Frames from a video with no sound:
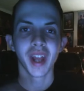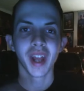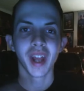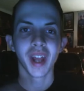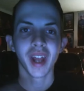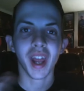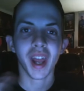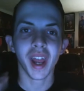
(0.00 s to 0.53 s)

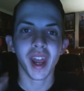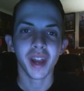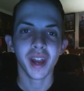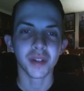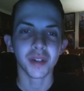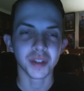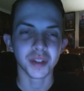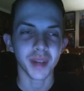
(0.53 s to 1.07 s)
Hey, what's up, you
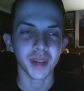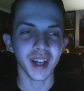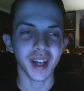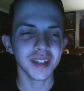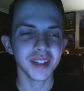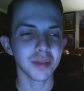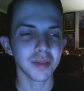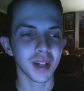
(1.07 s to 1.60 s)
guys?
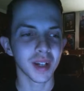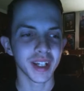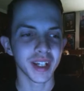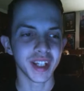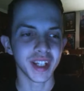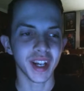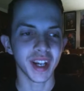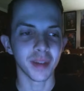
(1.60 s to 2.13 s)
Bloody Jacob
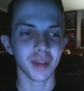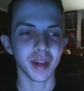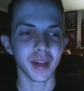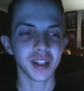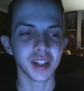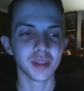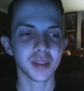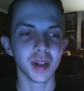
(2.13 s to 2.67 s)
here to
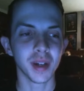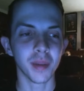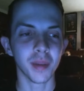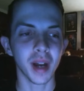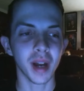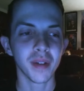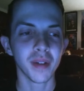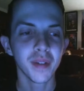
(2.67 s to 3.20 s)
bring my
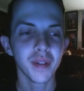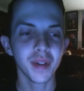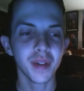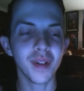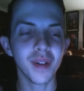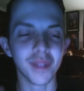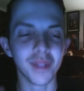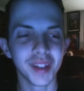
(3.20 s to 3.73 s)
review of
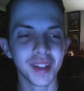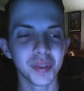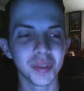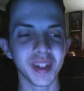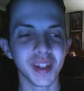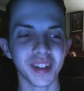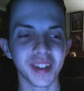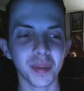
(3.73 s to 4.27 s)
this week's
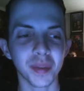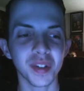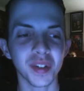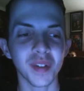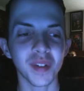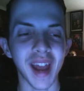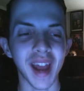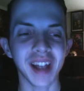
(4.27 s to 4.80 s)
episode of
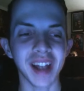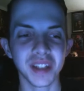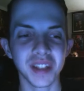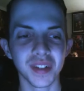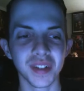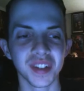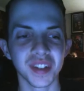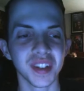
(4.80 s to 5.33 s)
Ash vs.
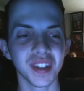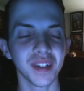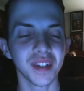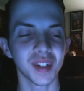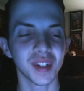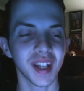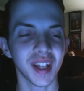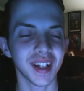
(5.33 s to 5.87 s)
Evil Dead
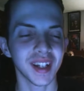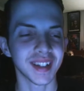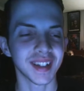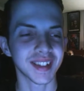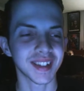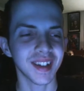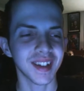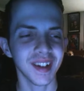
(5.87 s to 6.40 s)
on
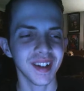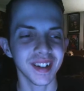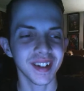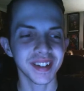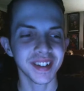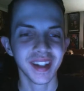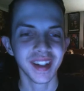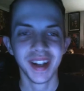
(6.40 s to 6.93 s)

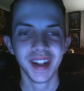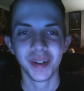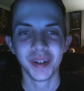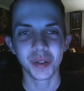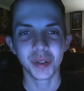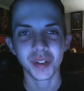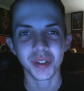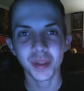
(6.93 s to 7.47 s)
STARZ, which was
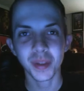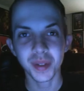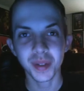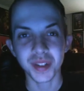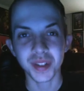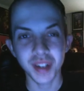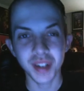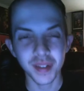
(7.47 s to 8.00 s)
episode
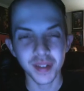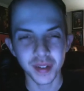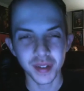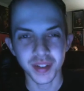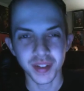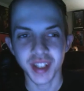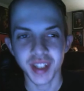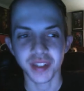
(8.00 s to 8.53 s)
7 of
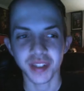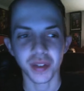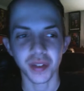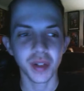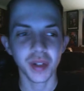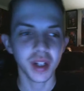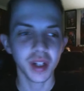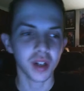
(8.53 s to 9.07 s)
season 3
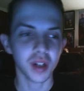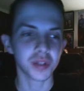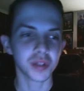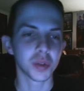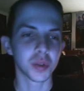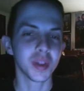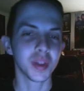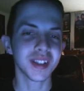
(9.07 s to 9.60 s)
called
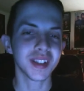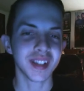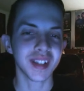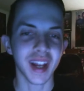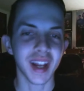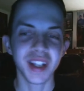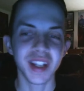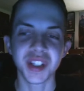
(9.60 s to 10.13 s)
Twist and
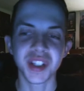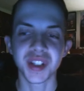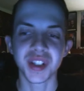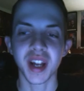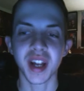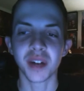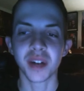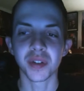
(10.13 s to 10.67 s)

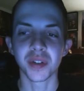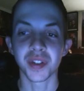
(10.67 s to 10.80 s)
Shout.